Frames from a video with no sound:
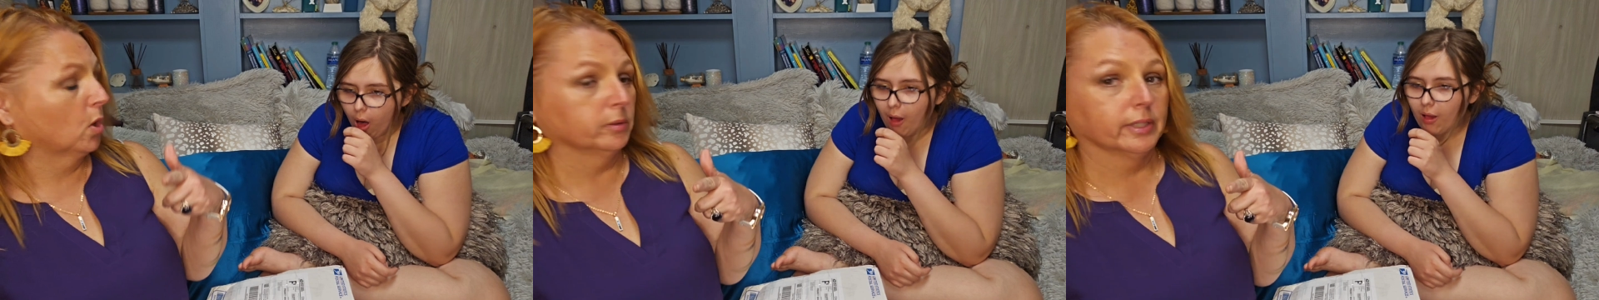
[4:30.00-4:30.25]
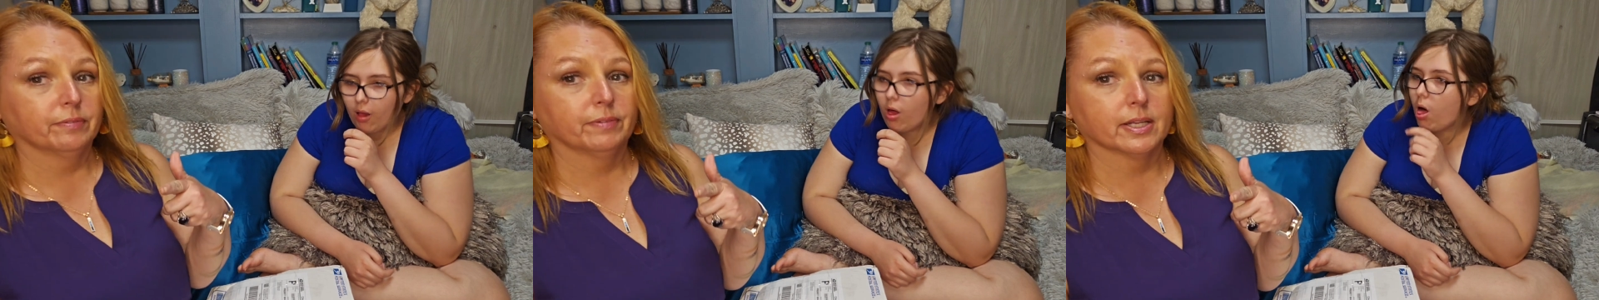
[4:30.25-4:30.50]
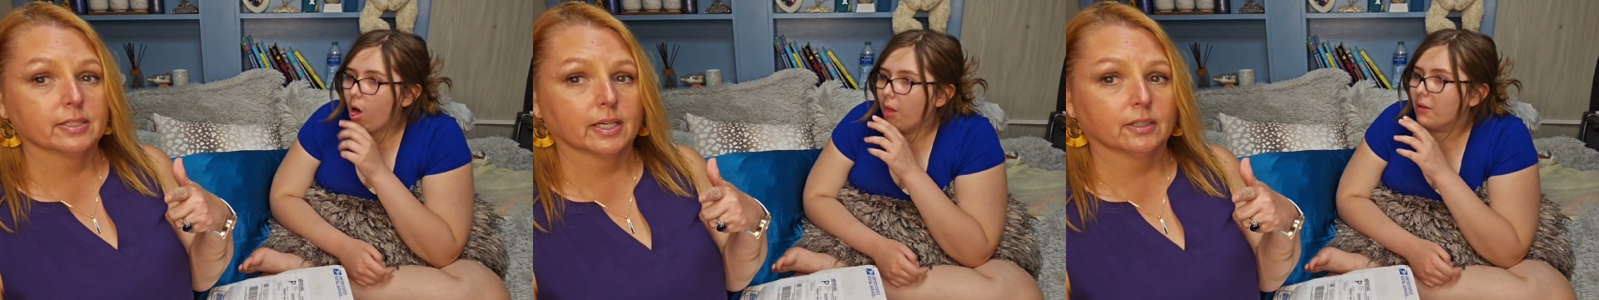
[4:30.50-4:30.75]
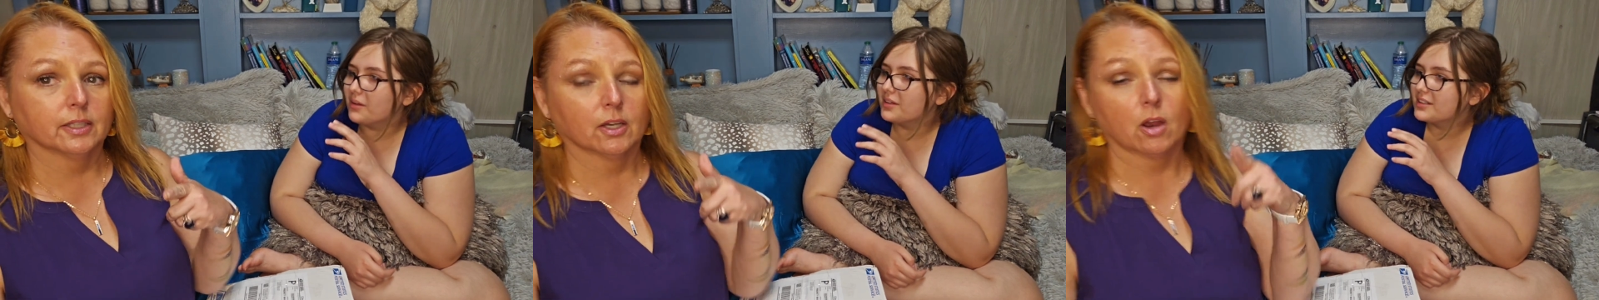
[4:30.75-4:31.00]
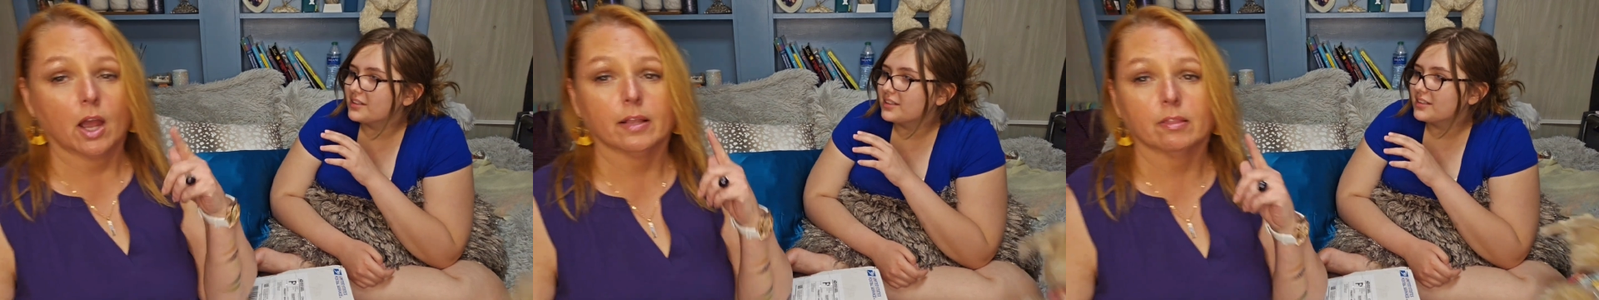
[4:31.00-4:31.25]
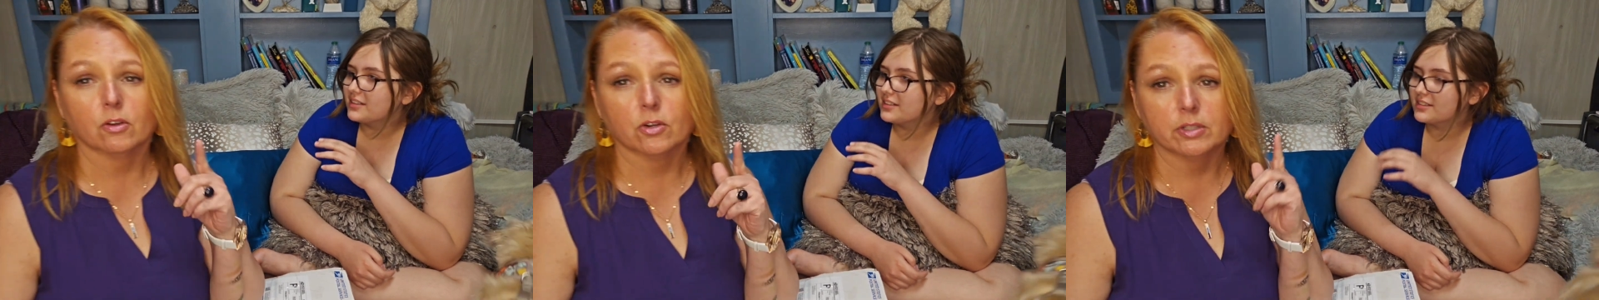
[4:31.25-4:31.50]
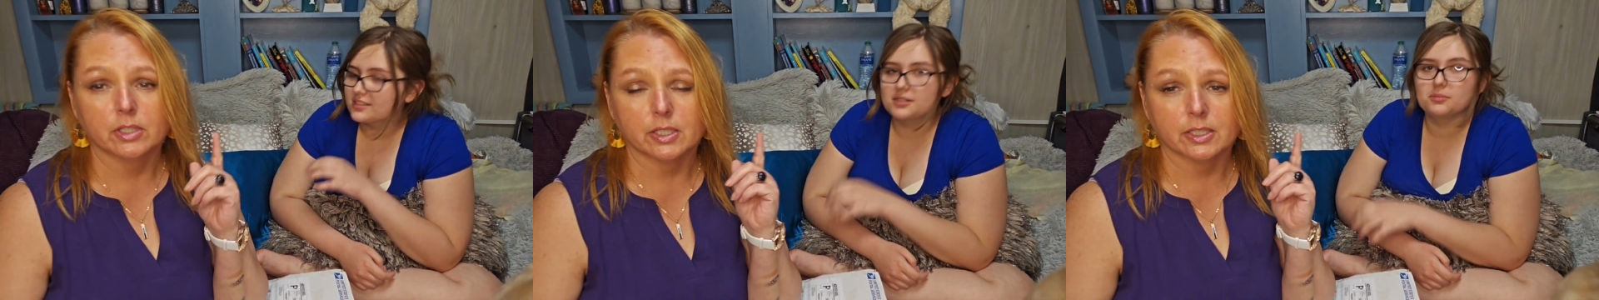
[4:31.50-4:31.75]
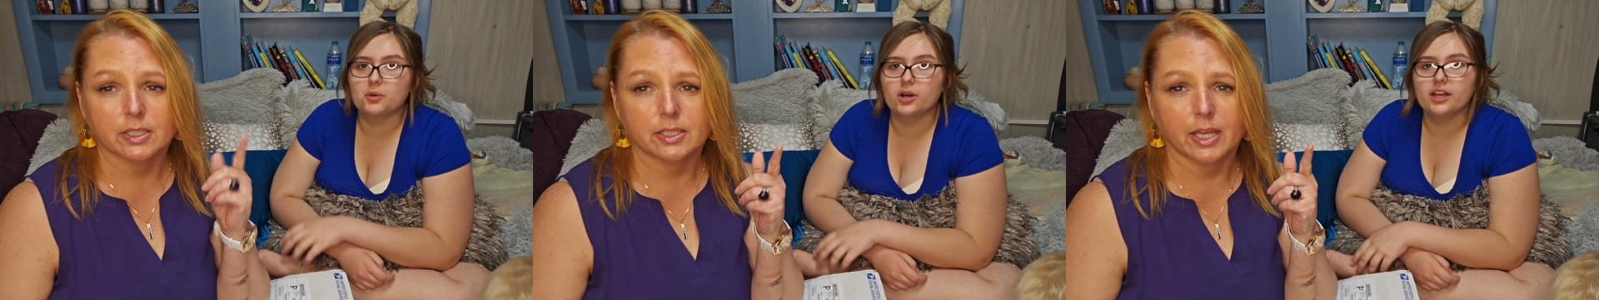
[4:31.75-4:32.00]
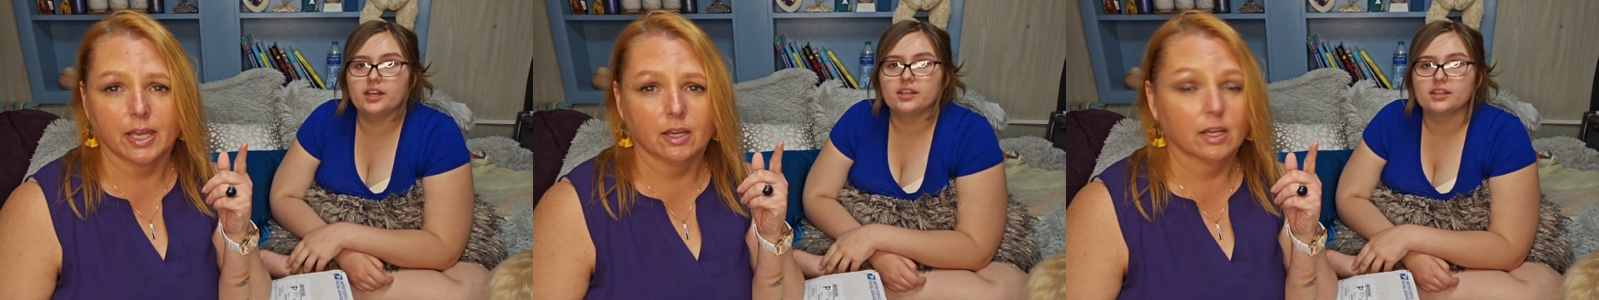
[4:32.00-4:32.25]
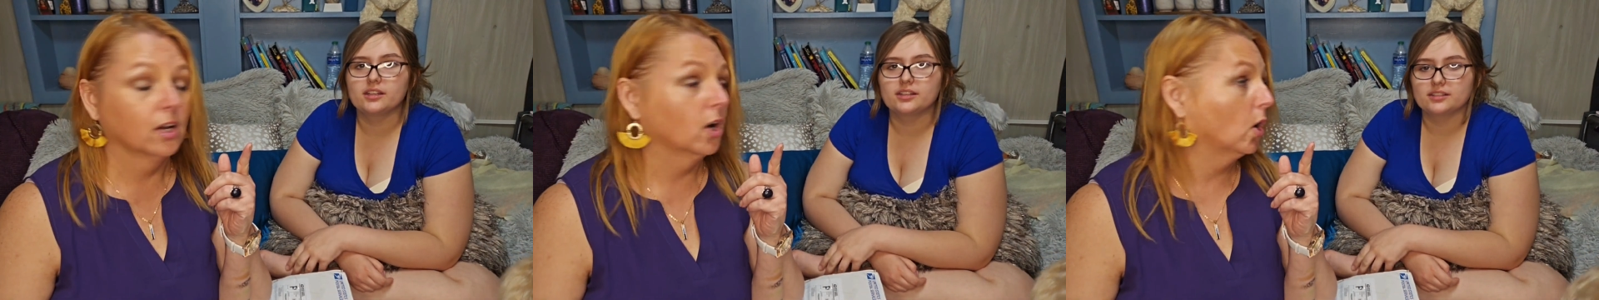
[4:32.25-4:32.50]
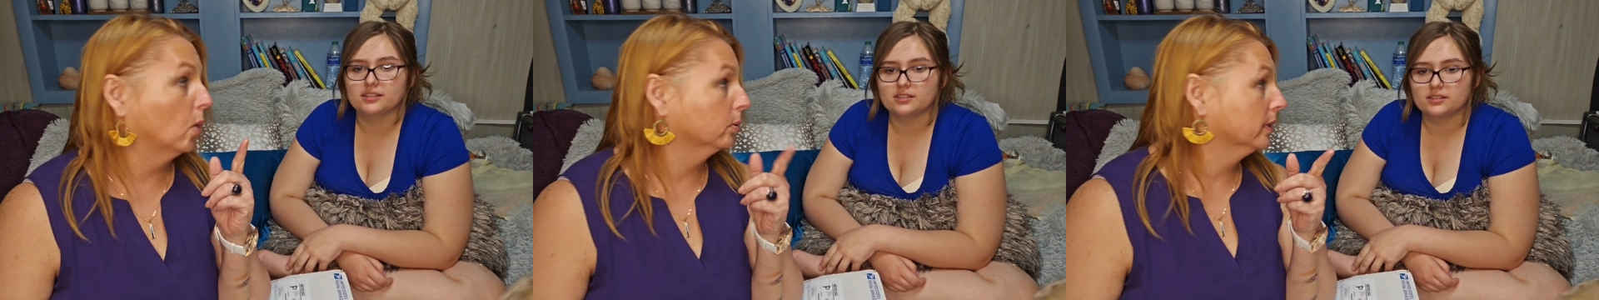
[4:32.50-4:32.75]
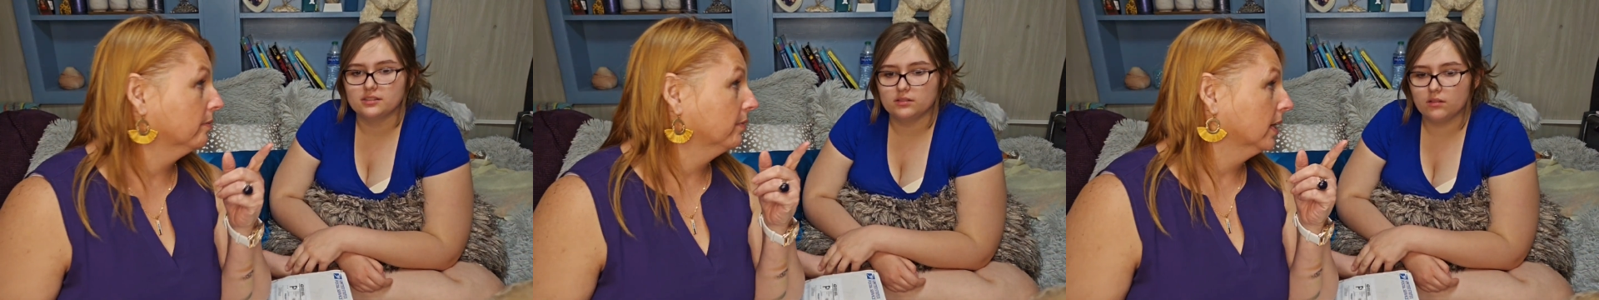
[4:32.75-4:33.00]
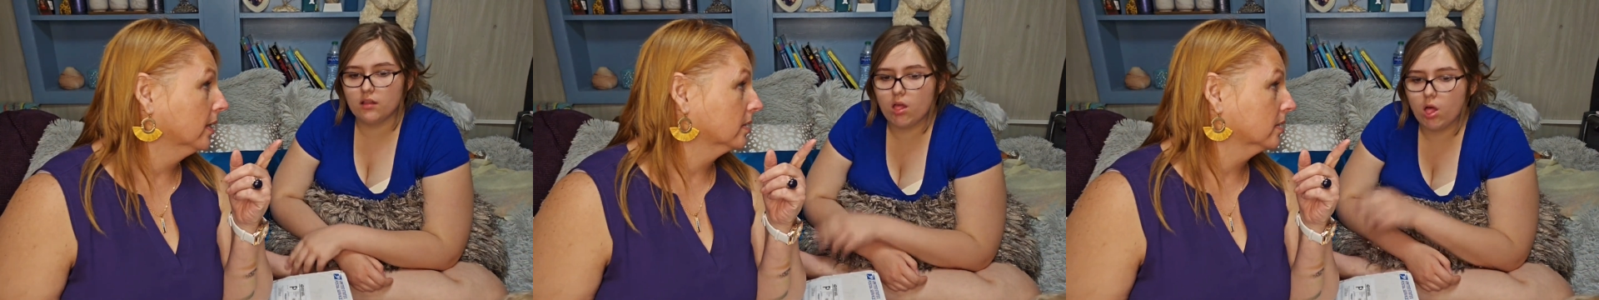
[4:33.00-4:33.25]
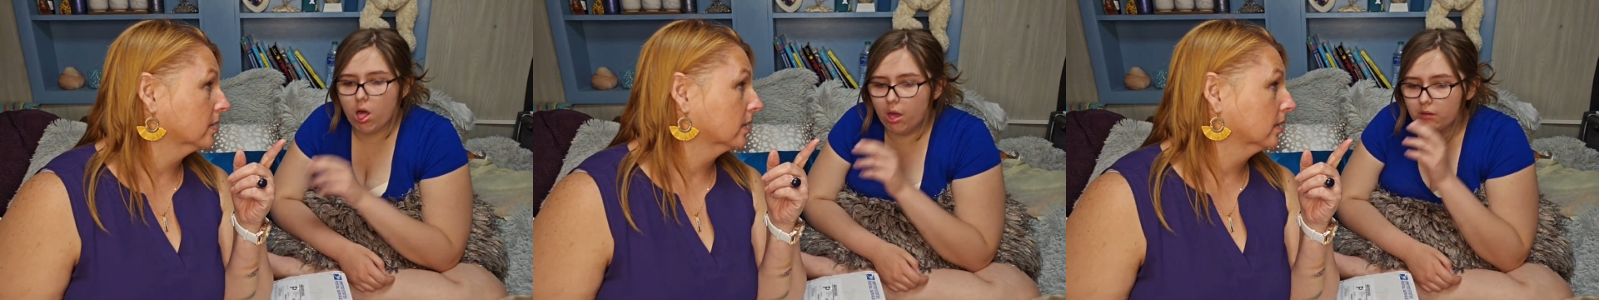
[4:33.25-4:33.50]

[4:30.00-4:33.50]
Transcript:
Speaker 1: OnlyFans out there. I learned some to what? OnlyFans.